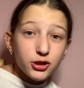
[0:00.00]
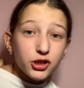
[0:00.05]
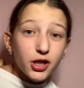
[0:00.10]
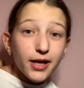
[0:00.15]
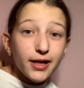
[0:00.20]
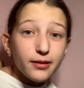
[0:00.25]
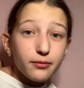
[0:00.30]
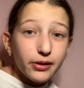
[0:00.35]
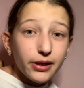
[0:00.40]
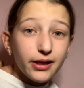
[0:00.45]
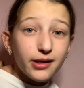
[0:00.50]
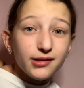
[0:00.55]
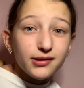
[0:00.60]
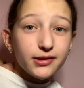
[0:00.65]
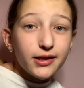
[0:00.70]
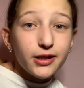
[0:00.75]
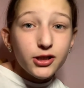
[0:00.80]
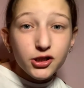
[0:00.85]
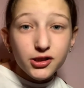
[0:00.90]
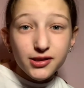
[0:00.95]
Giant
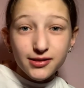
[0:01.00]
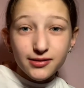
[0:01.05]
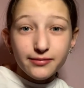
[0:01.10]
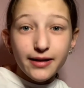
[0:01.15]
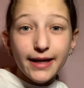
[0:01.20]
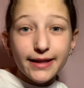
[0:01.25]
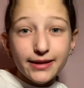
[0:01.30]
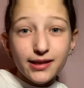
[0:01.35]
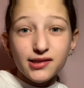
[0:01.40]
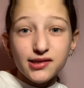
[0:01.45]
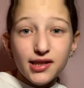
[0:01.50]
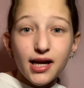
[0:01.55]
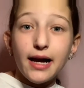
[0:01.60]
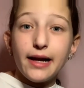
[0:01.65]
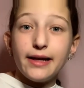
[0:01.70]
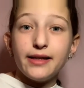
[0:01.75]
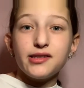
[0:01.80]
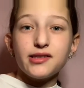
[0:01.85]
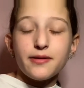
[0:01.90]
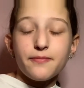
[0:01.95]
because they just like the
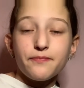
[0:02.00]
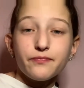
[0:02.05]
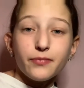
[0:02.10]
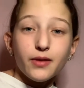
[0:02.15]
size.